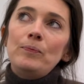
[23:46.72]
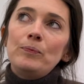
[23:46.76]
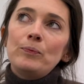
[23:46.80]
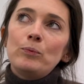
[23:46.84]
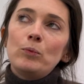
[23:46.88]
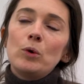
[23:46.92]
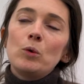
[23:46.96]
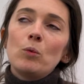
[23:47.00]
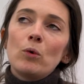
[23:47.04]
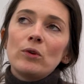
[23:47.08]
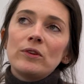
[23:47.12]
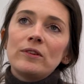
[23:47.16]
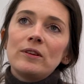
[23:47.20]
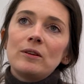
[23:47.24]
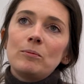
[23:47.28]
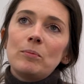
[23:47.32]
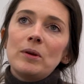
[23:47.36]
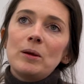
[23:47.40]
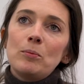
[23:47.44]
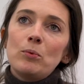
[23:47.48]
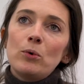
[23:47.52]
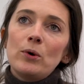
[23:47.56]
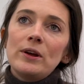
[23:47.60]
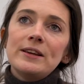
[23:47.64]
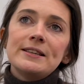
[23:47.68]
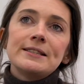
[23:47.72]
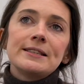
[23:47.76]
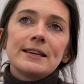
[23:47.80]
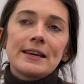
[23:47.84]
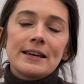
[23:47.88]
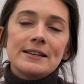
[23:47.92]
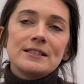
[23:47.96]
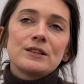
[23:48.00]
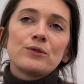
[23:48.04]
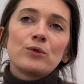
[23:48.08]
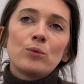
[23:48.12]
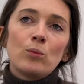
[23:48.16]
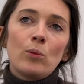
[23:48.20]
we wanted people eating it
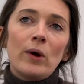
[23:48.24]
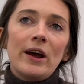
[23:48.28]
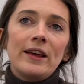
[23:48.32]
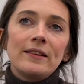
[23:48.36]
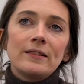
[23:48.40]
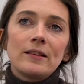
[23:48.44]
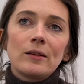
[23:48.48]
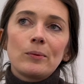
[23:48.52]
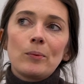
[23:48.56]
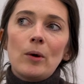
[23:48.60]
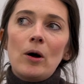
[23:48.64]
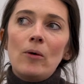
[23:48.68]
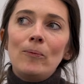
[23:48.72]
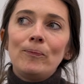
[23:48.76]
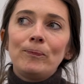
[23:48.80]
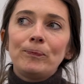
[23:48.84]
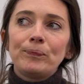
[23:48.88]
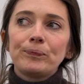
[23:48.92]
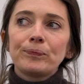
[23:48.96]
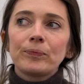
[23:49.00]
in different ways as well.